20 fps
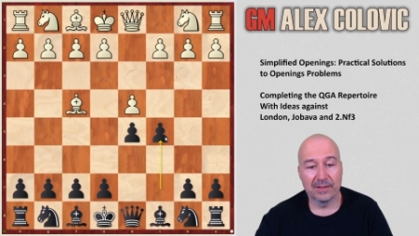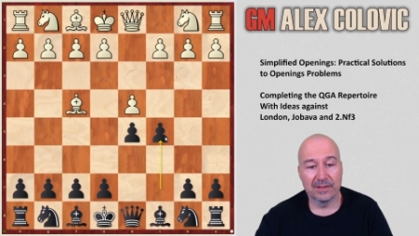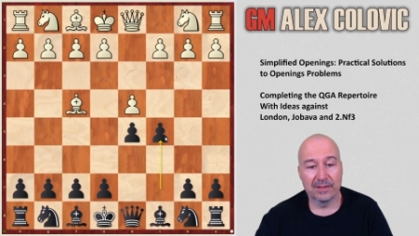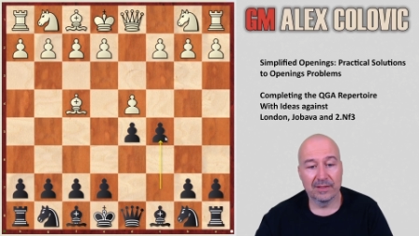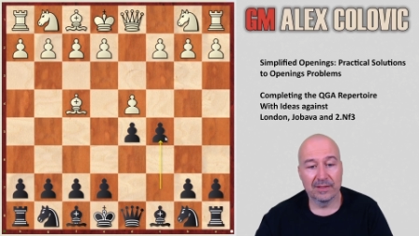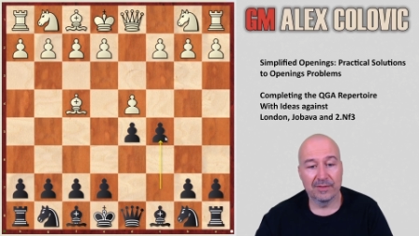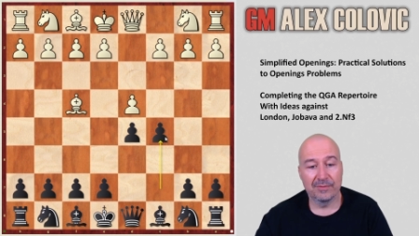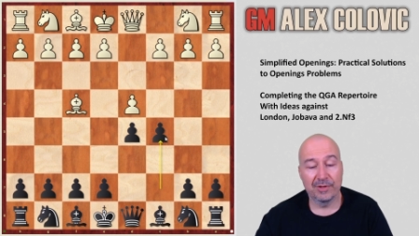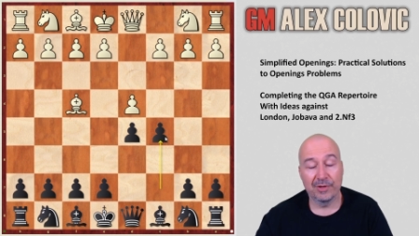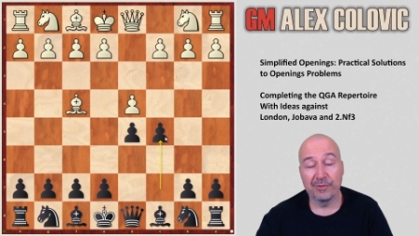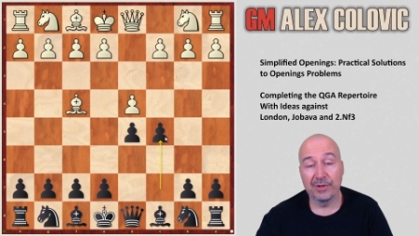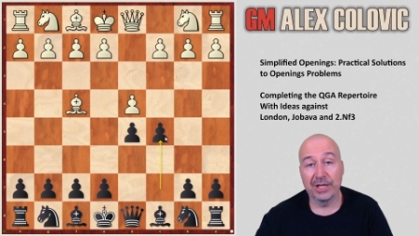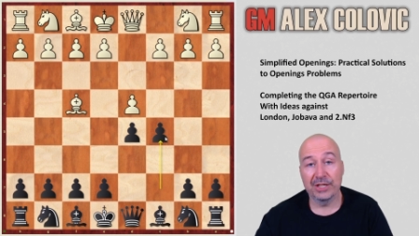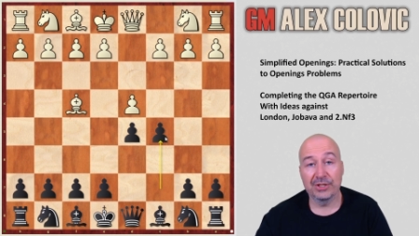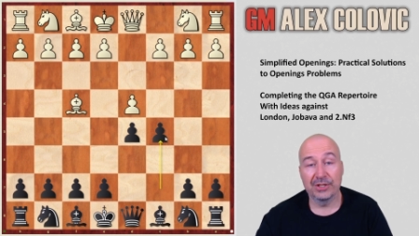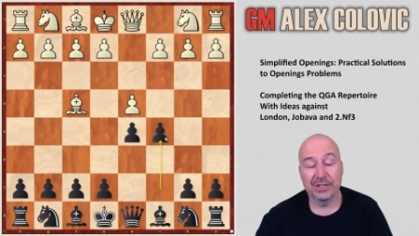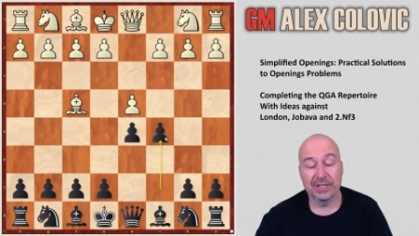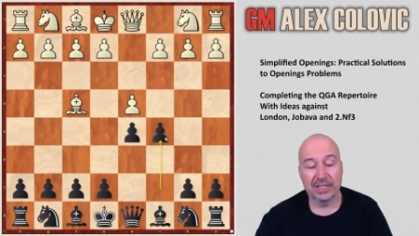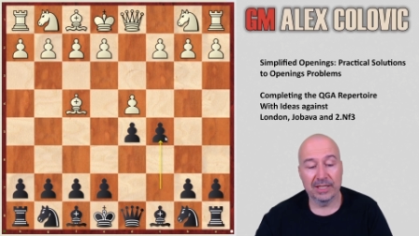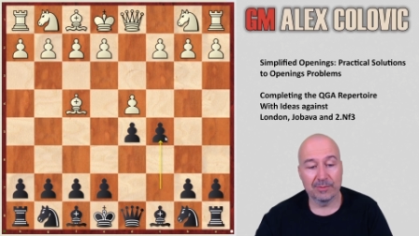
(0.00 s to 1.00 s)

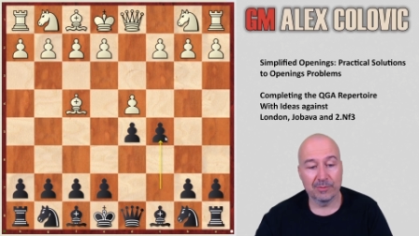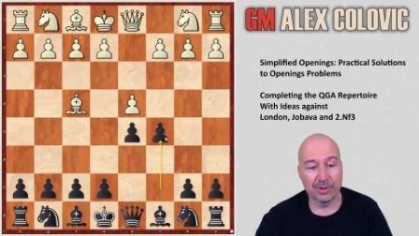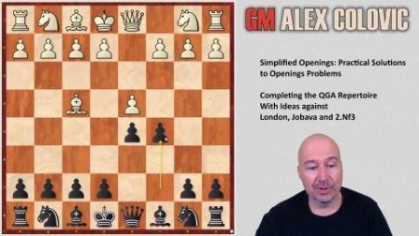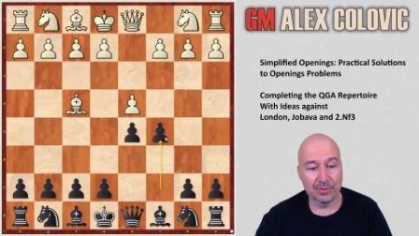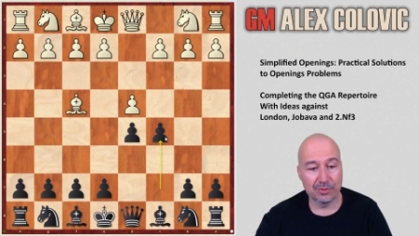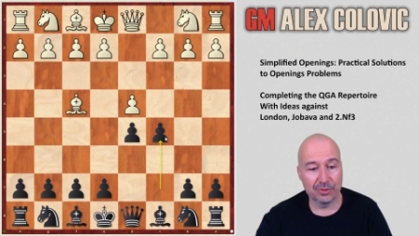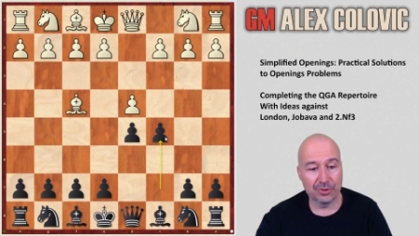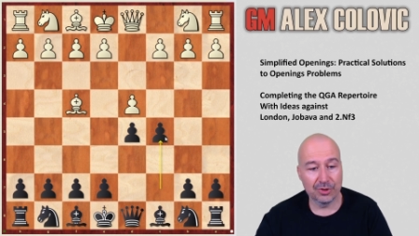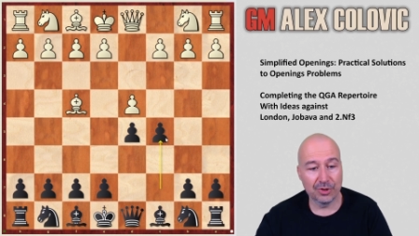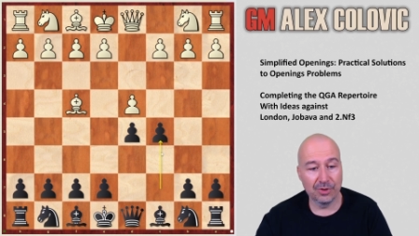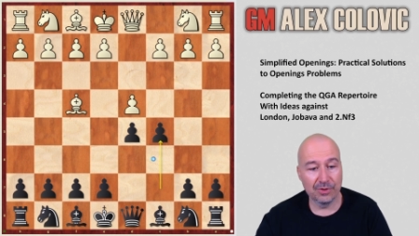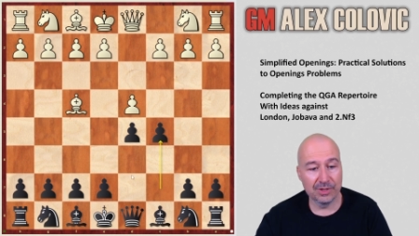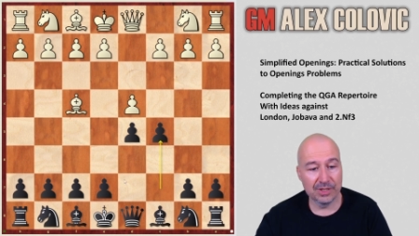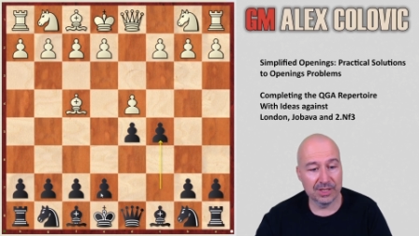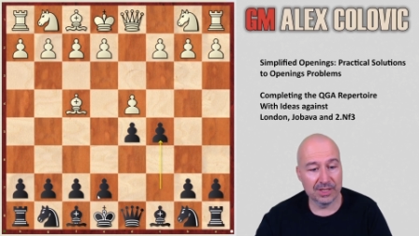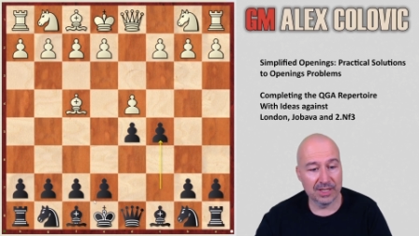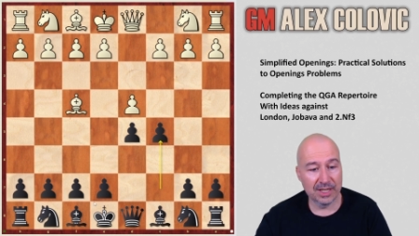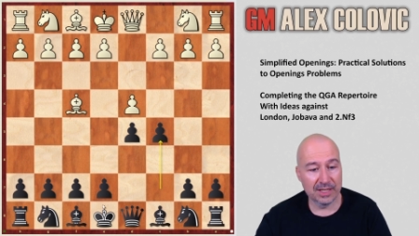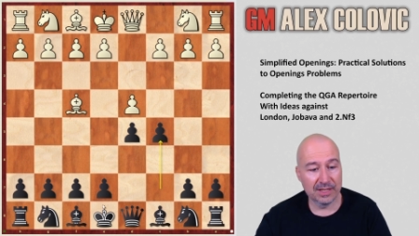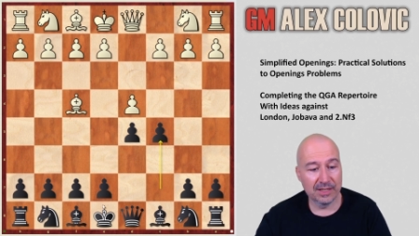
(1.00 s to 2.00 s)
variation that I'm going to show is
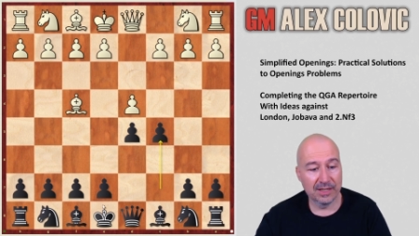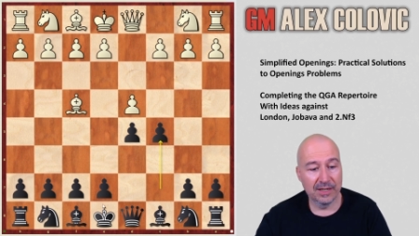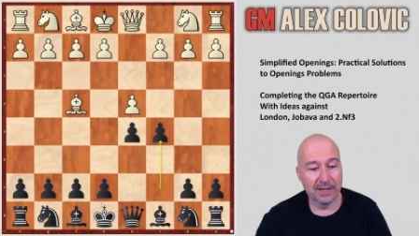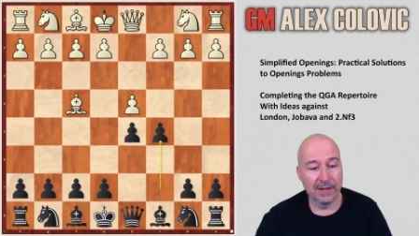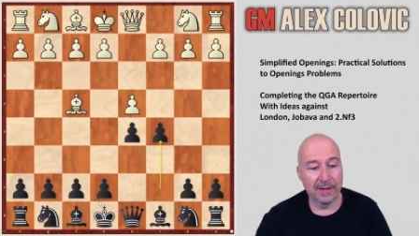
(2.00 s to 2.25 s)
that